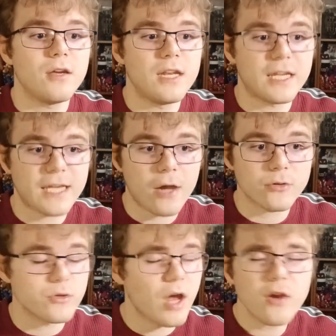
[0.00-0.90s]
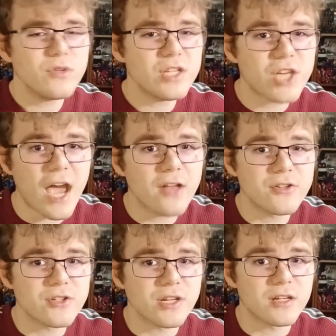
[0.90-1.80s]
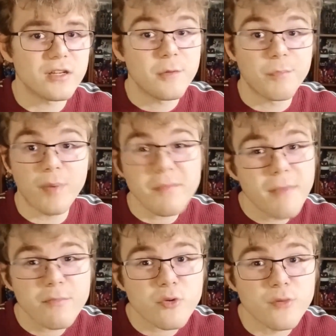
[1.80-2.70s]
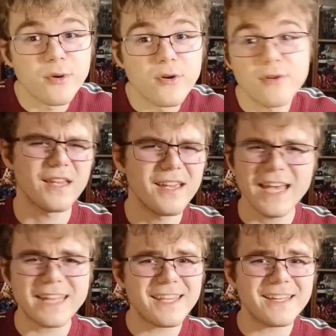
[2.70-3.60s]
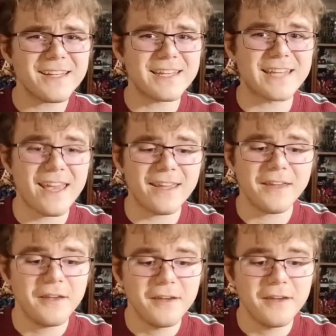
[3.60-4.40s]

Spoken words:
an encounter not only challenging, but memorable. At the end of the day,